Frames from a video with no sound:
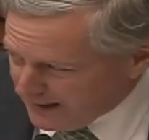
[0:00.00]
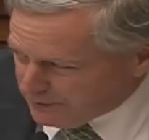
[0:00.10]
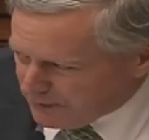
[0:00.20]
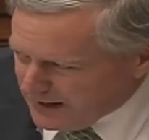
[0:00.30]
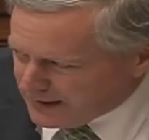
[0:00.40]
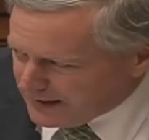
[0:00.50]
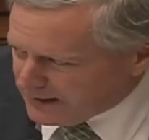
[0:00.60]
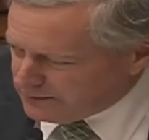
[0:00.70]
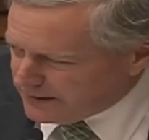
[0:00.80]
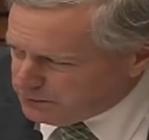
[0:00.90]
ironic,
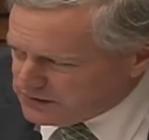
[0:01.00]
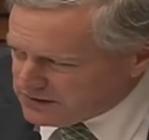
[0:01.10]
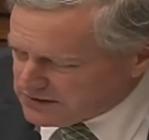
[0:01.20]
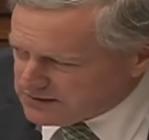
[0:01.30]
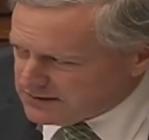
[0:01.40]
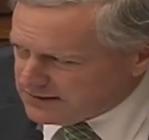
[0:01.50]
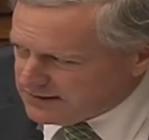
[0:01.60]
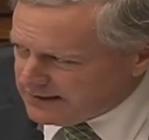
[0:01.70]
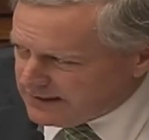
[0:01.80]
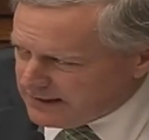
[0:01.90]
and
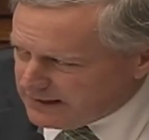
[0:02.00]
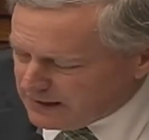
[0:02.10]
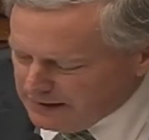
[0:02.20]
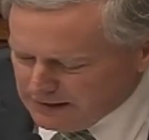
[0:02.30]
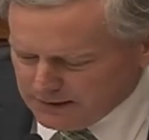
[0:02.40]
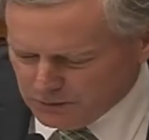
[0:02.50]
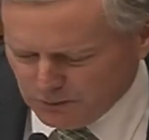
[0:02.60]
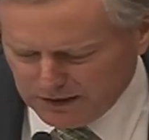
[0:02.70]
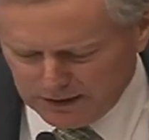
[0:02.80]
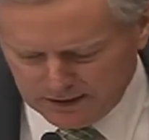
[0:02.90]
it hit
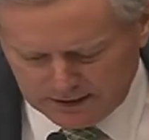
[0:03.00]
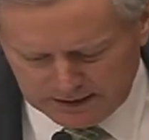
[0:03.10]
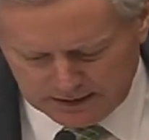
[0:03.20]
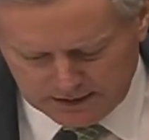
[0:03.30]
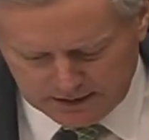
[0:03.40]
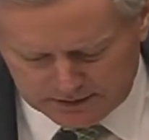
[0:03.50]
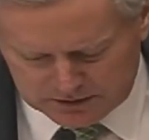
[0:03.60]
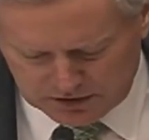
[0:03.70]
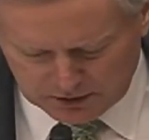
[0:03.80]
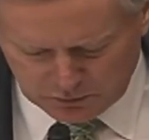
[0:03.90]
when the
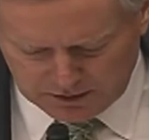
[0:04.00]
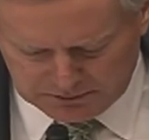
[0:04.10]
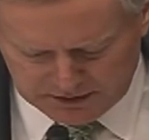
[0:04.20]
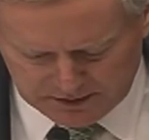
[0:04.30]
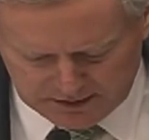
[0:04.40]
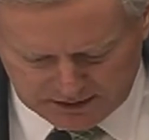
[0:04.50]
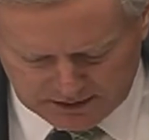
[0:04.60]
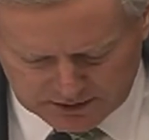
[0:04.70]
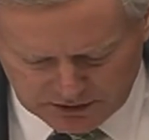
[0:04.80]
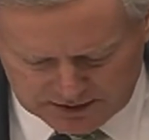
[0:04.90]
gentlewoman
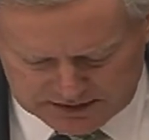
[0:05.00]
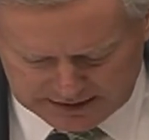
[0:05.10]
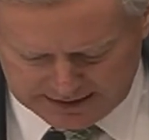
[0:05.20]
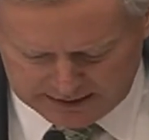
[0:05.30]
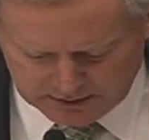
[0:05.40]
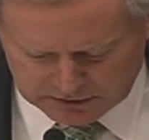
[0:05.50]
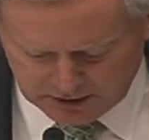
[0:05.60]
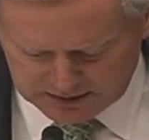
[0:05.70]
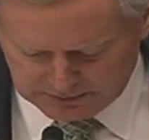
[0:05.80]
across the aisle talked